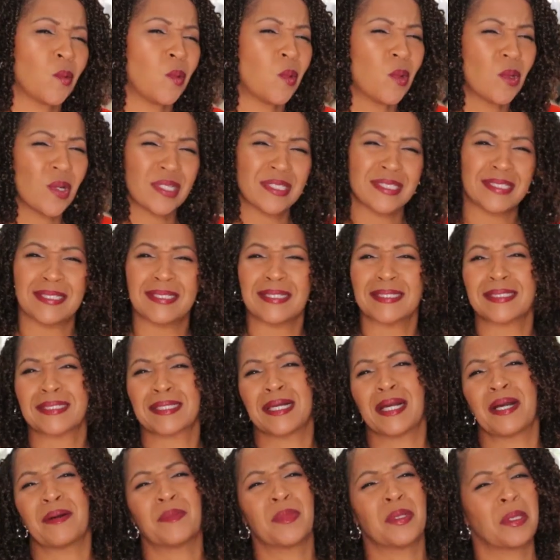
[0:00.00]
Quartz has
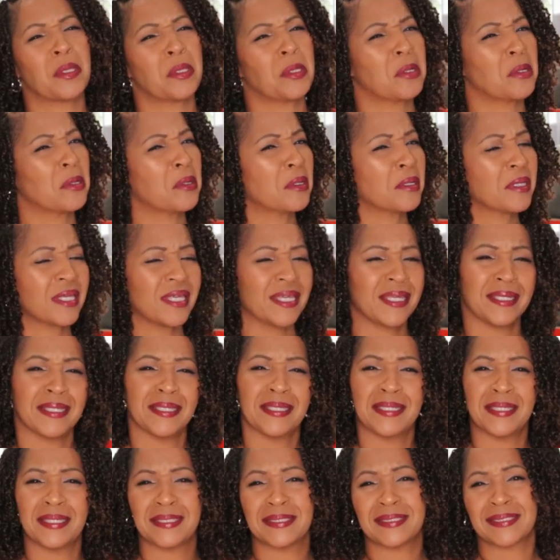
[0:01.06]
come along and
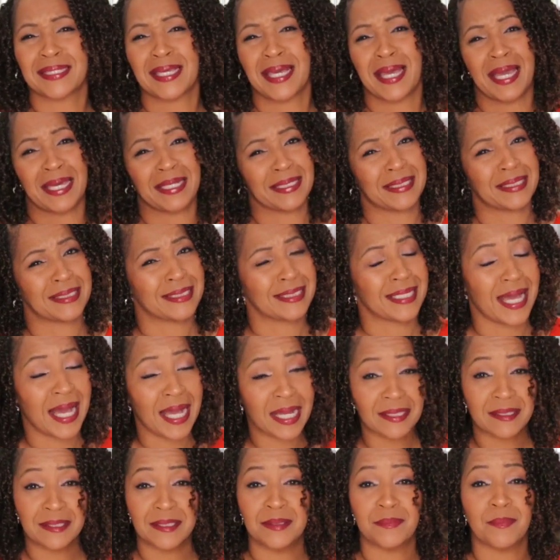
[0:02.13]
it has kind of
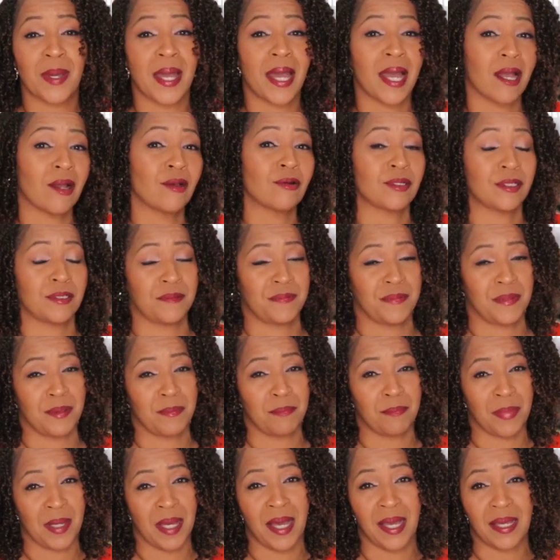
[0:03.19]
knocked them out of the
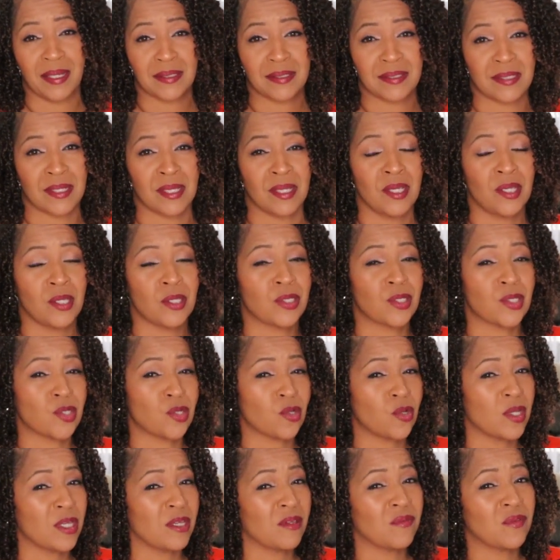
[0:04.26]
box.
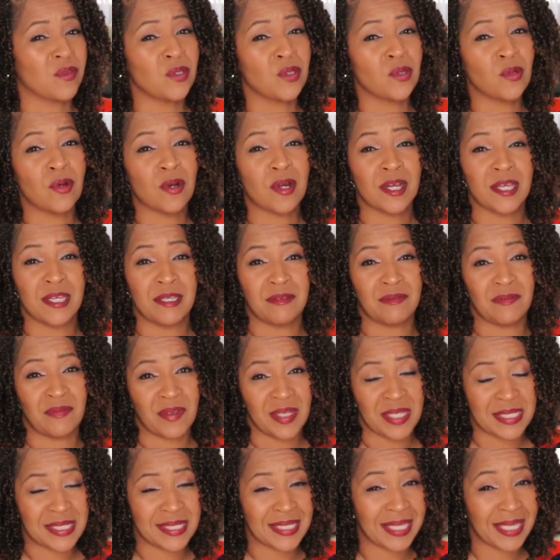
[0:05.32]
So if you are
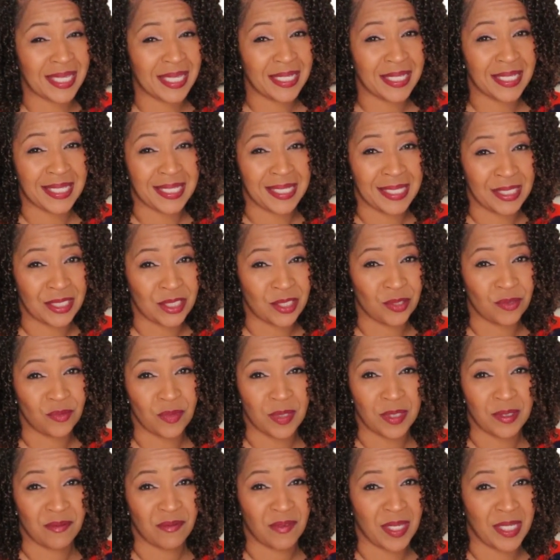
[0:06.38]
investing in a kitchen
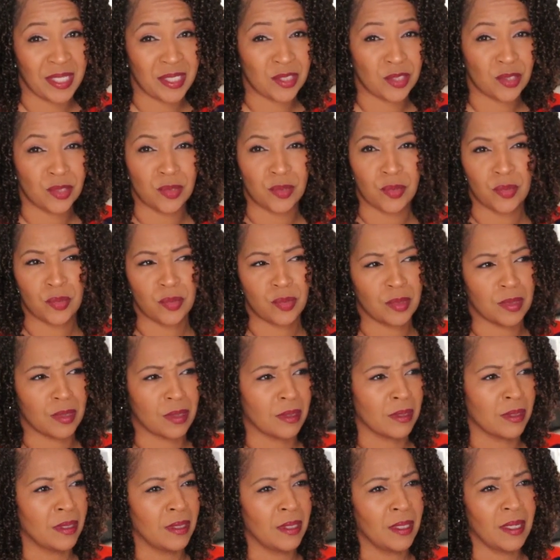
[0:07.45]
renovation
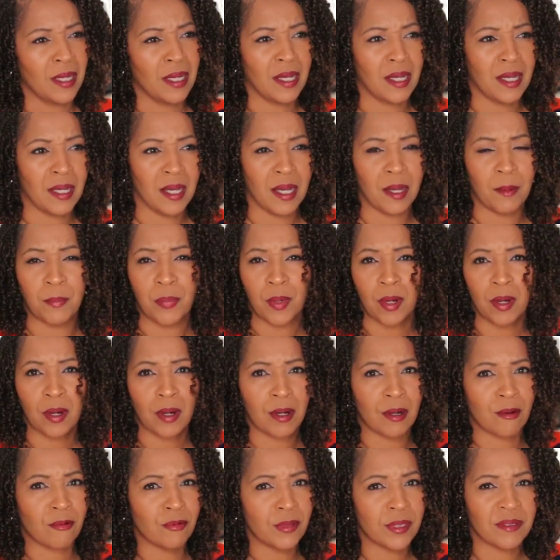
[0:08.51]
or a
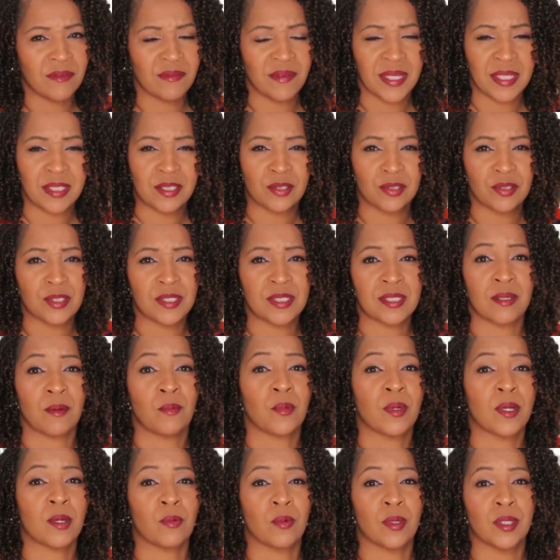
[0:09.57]
bar renovation or
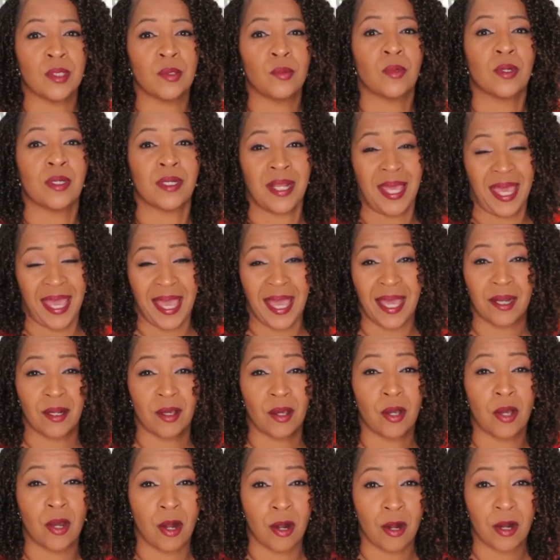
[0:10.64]
somewhere where you want to add a
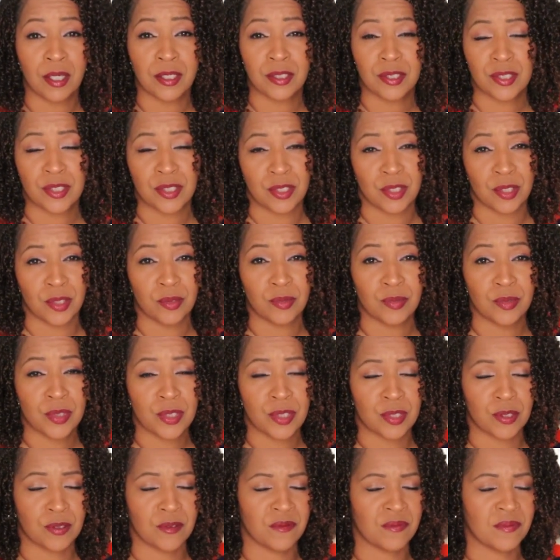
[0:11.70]
hard stone
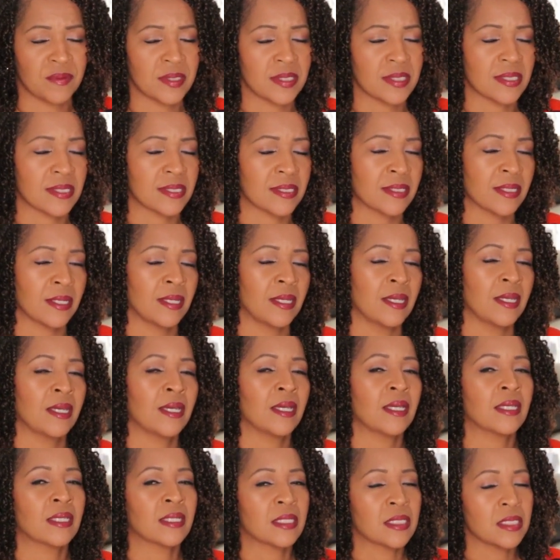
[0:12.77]
surface,
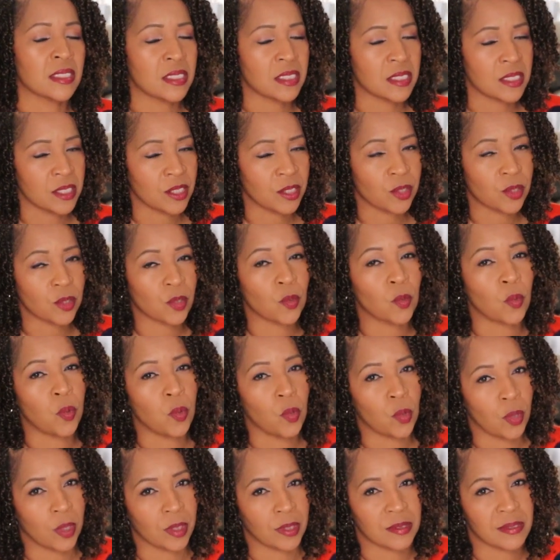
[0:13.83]
consider
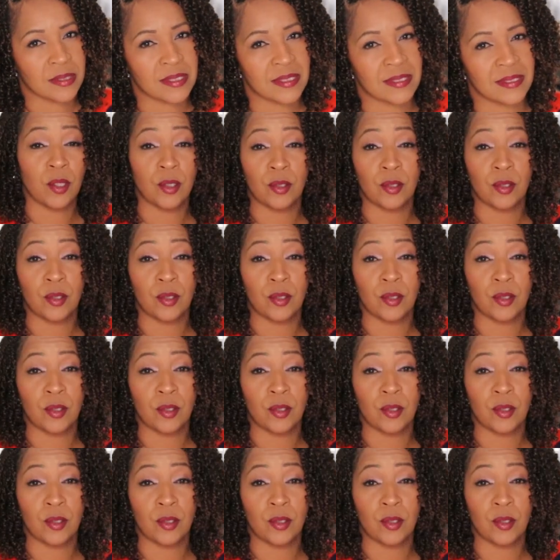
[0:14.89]
quartz.